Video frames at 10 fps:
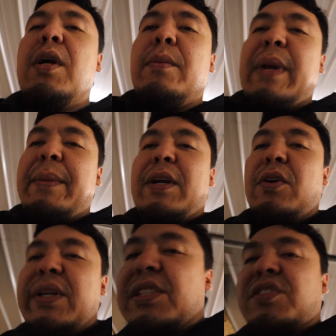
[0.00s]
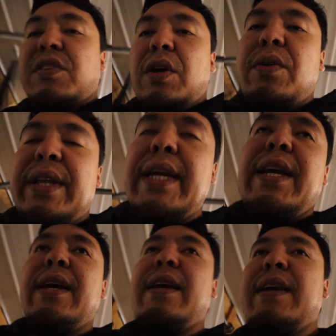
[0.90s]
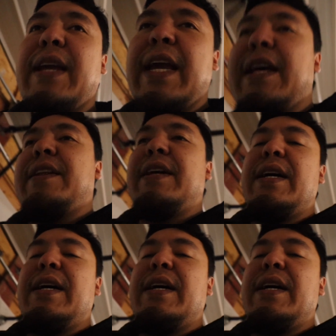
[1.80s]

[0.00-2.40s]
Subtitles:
maybe go in slowly, and